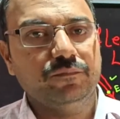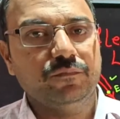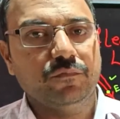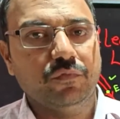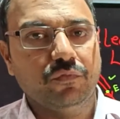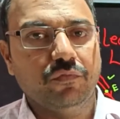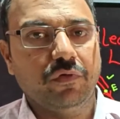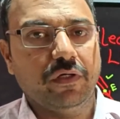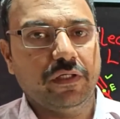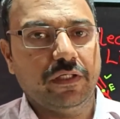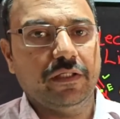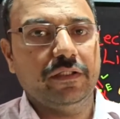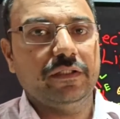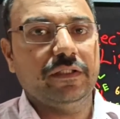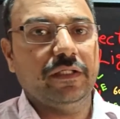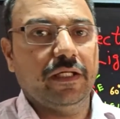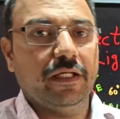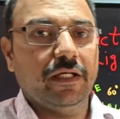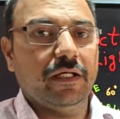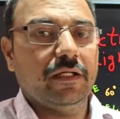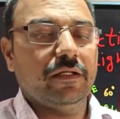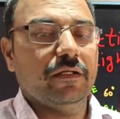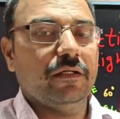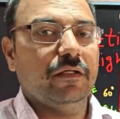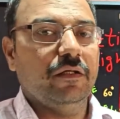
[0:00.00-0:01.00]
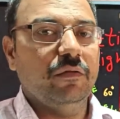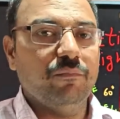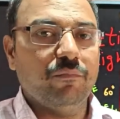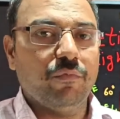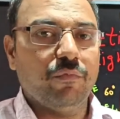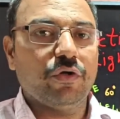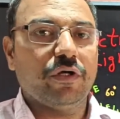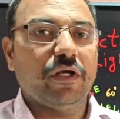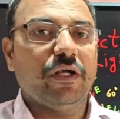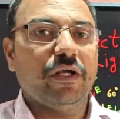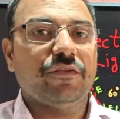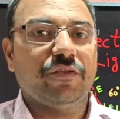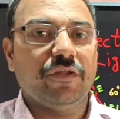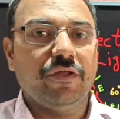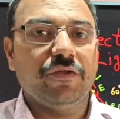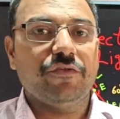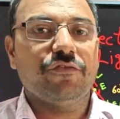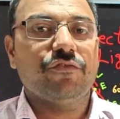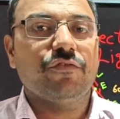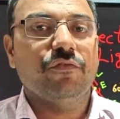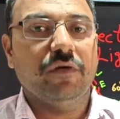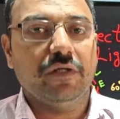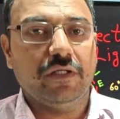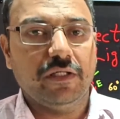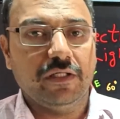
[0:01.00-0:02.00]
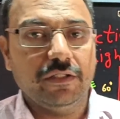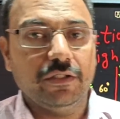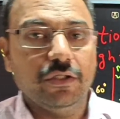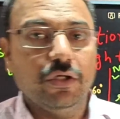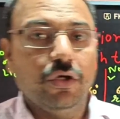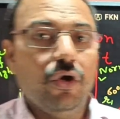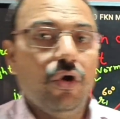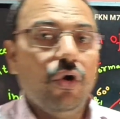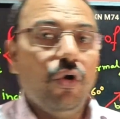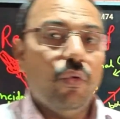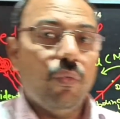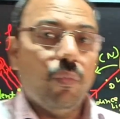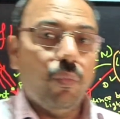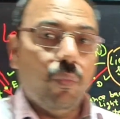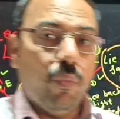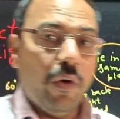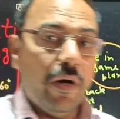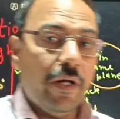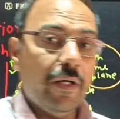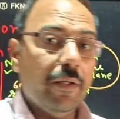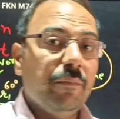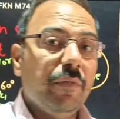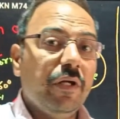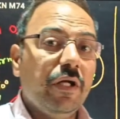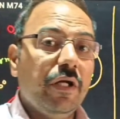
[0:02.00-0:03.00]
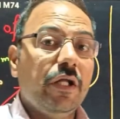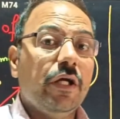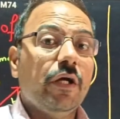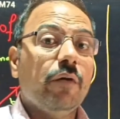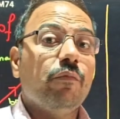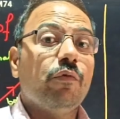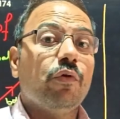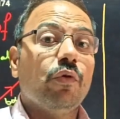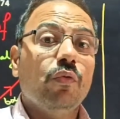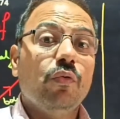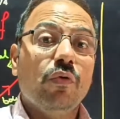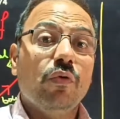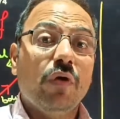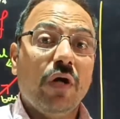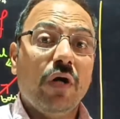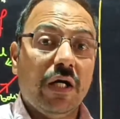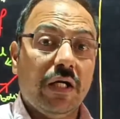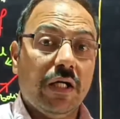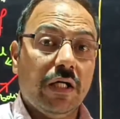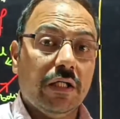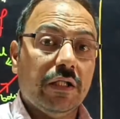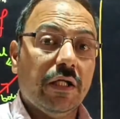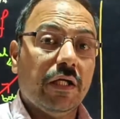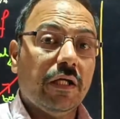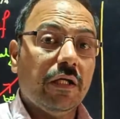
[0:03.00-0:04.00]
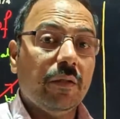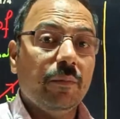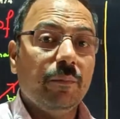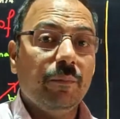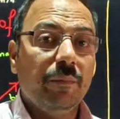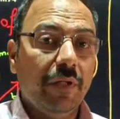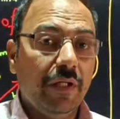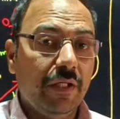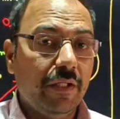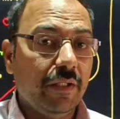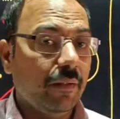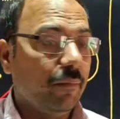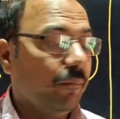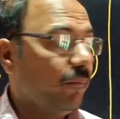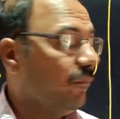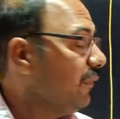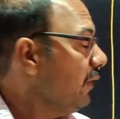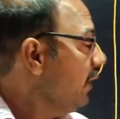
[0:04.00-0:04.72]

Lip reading: What is here important things, what is one medium to another medium.